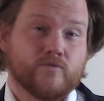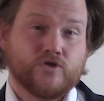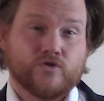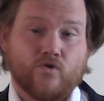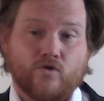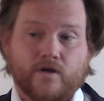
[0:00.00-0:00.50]

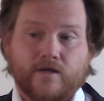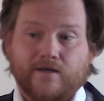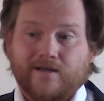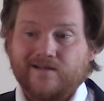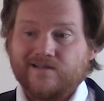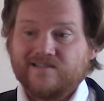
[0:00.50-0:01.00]
majority
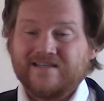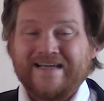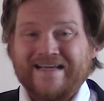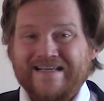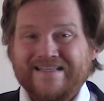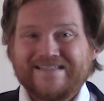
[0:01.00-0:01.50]
and his
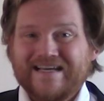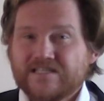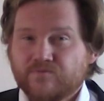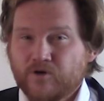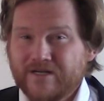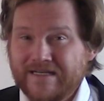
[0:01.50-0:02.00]

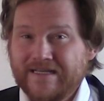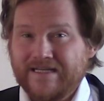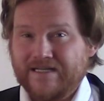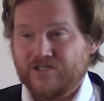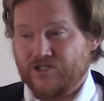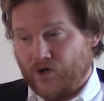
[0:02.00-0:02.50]
desperate
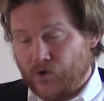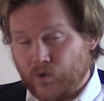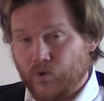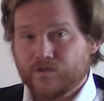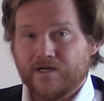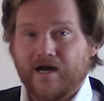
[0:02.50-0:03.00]
need to
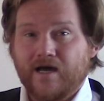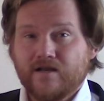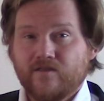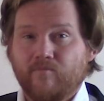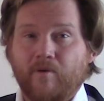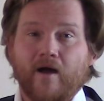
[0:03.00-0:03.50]
hold on
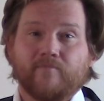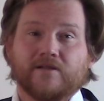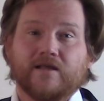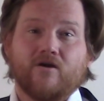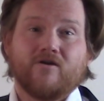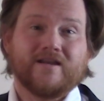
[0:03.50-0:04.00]
to the
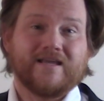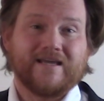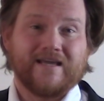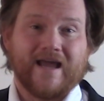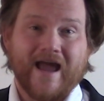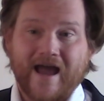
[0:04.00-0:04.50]
popularity
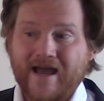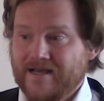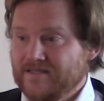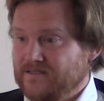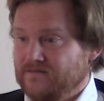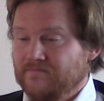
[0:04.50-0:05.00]
he
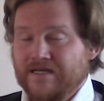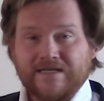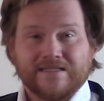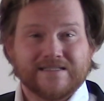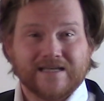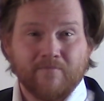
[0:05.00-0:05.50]
has and
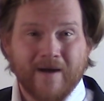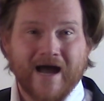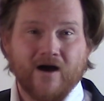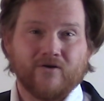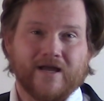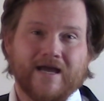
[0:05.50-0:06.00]

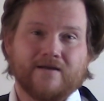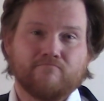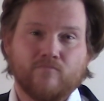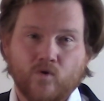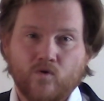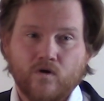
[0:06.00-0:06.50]
somehow get
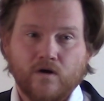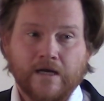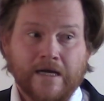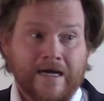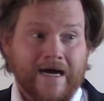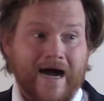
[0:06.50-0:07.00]
more,
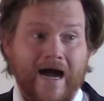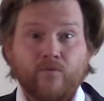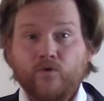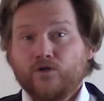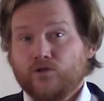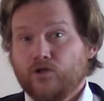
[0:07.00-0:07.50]
I
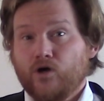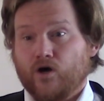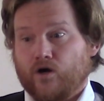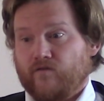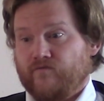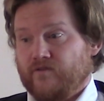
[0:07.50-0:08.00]
would
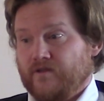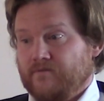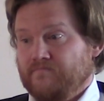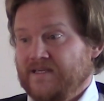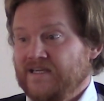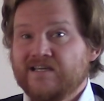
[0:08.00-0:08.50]
look for
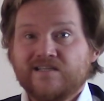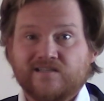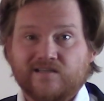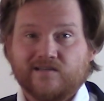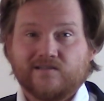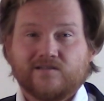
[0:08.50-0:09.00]
the
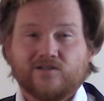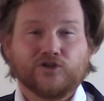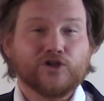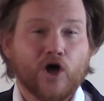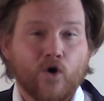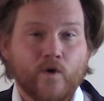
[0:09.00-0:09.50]
easiest,
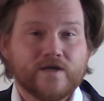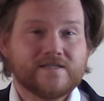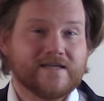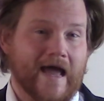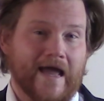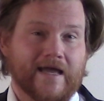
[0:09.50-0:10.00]

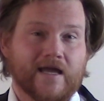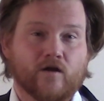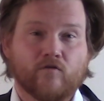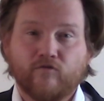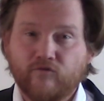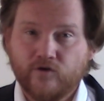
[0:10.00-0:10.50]
lowest
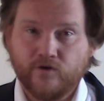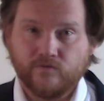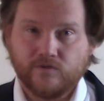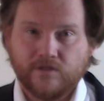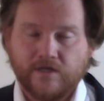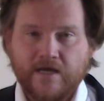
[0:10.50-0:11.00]
hanging
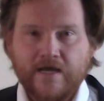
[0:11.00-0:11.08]
fruit.